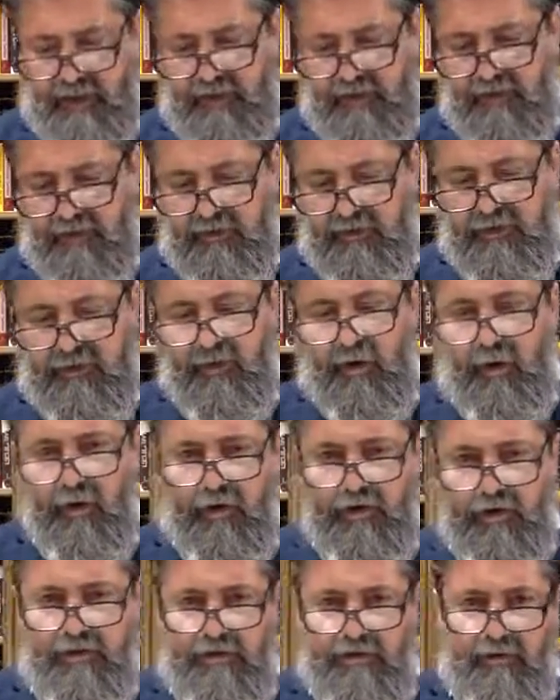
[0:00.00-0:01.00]
So this
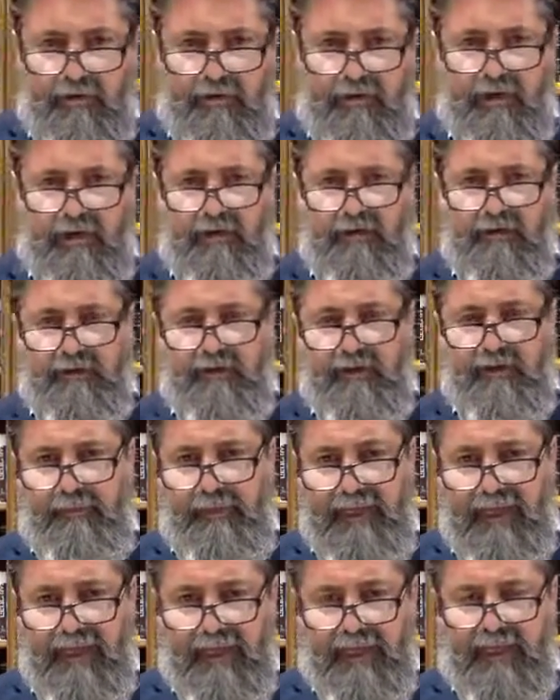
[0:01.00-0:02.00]
whole story of the
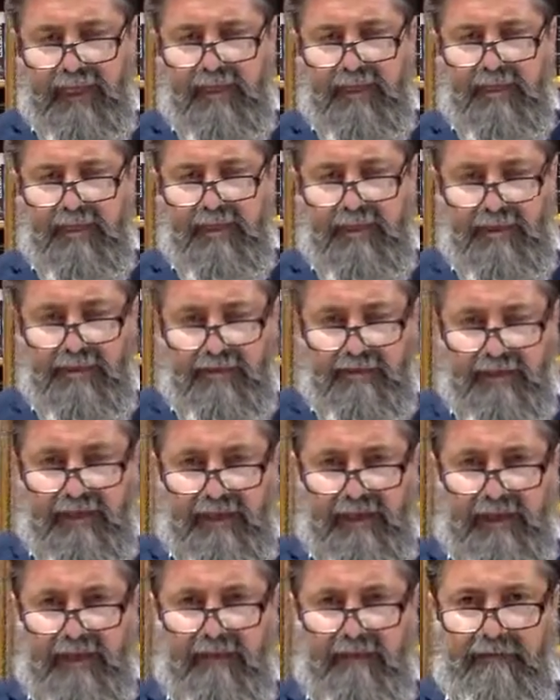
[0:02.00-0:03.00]
Pilegesh
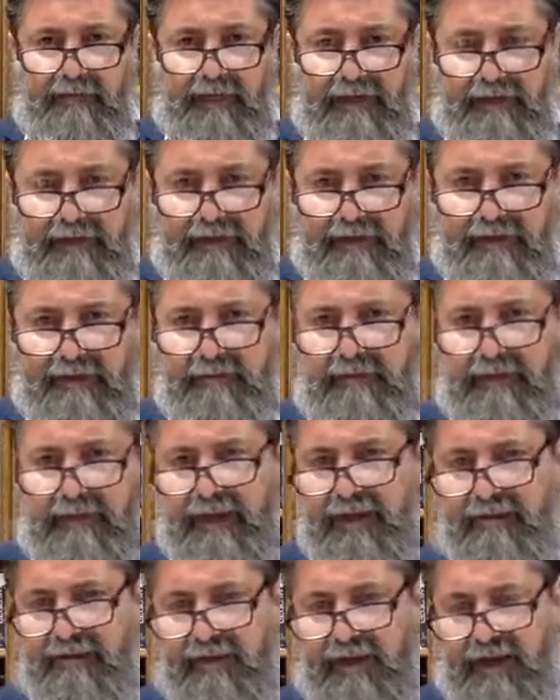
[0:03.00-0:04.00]

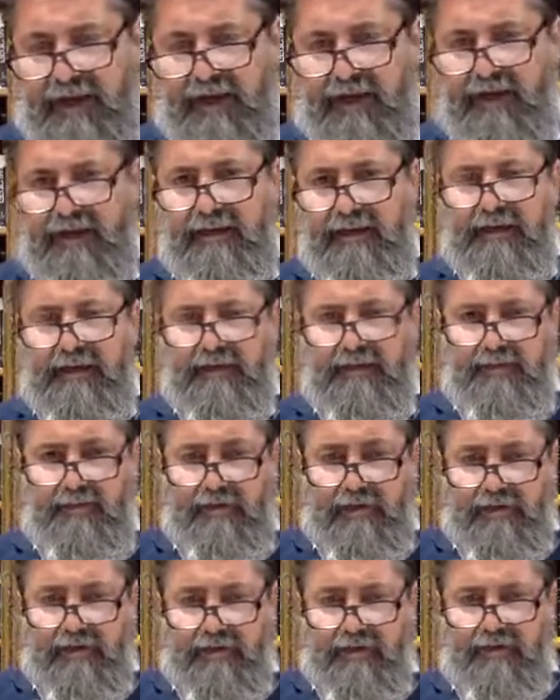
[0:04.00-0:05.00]
Bagiva, and as
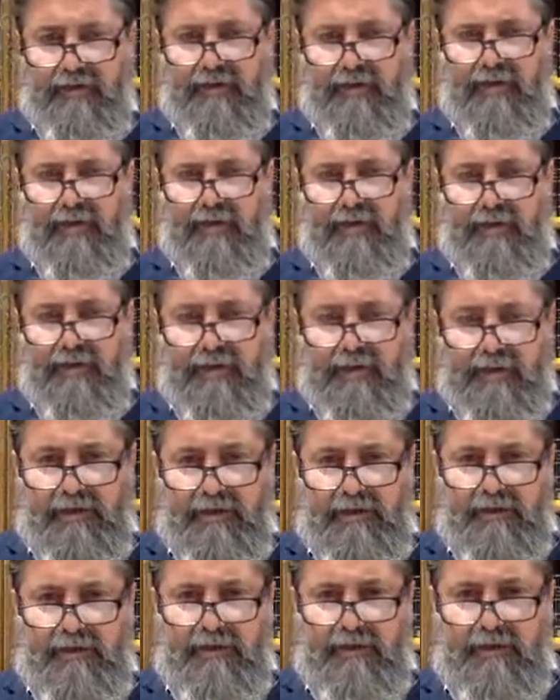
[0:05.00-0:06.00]
we know,
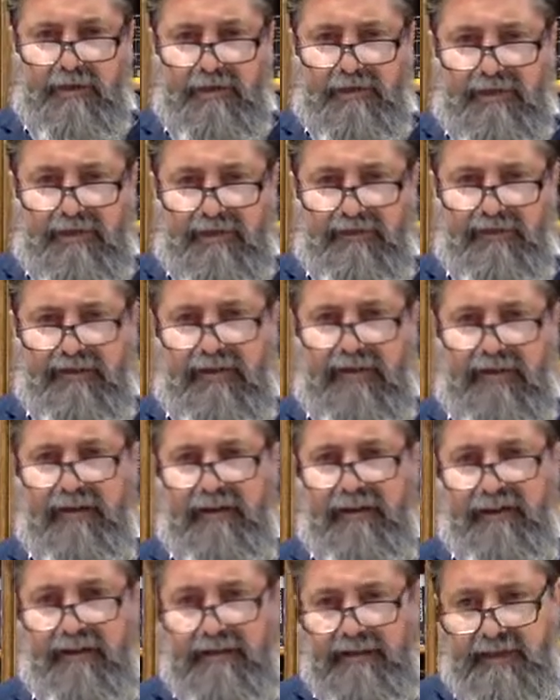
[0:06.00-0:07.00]
she was
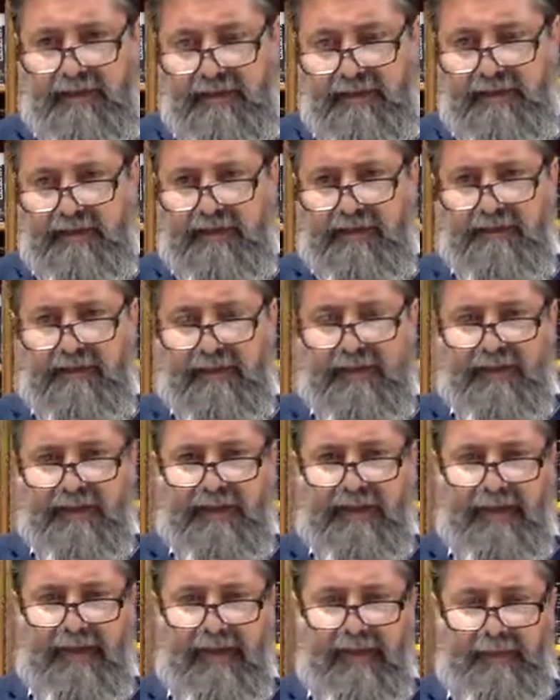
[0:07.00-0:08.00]
defiled and everything
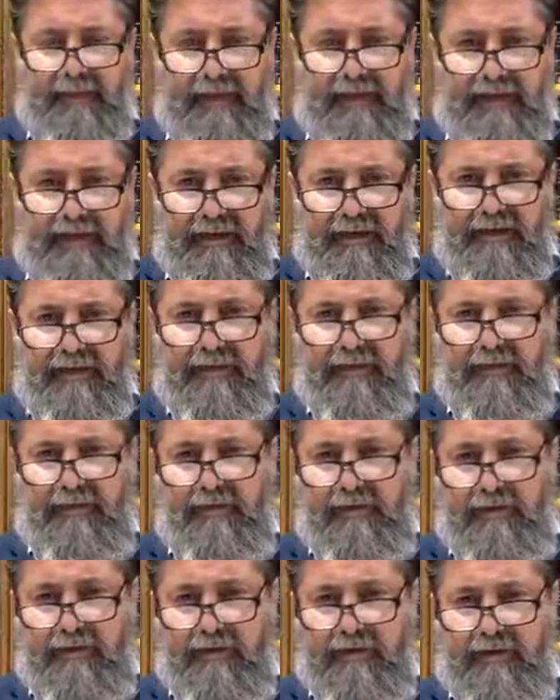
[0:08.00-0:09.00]
that happened, you know,
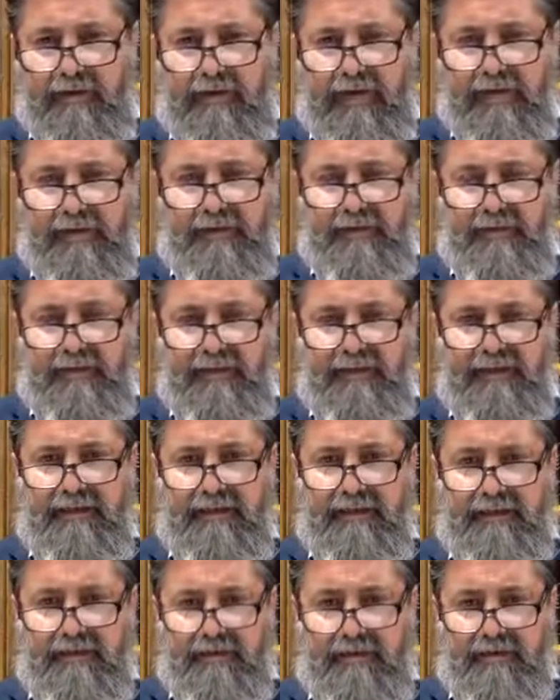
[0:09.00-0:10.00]
we know her husband
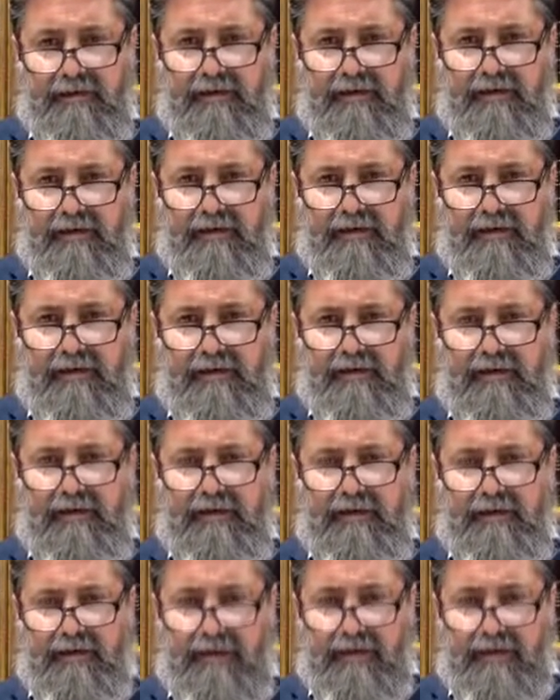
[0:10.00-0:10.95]
took her and he